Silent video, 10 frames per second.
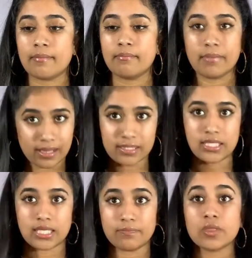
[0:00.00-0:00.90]

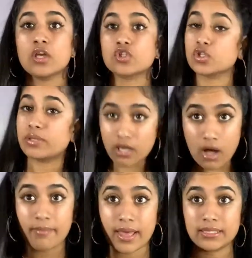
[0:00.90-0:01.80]
Melanie. So we
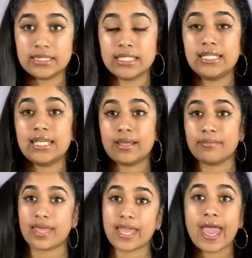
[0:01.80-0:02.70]
call Melanie and I'm
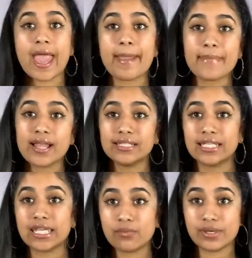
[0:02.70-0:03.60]
like, hey
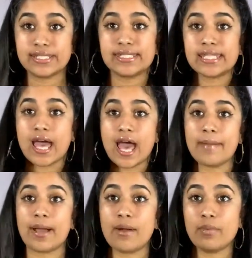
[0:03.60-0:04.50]
Melanie, what's up?
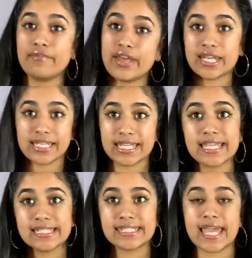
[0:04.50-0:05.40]
I'm with
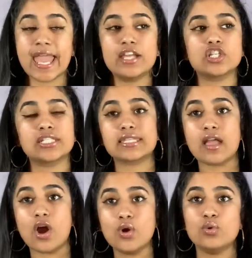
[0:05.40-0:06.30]
Berenice. And she's like,
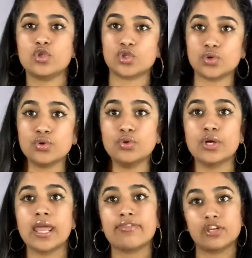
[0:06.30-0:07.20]
oh shoot,
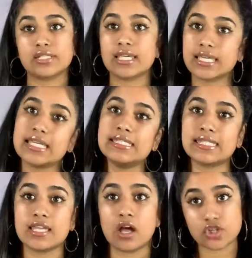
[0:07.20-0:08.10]
there's a quince,
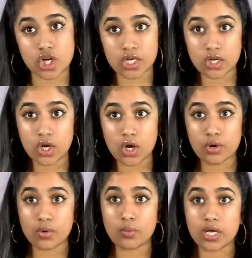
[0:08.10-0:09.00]
y'all trying to go
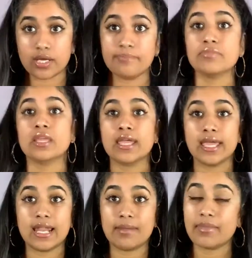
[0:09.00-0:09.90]
or what?
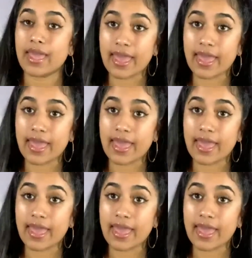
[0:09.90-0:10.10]
And I'm like,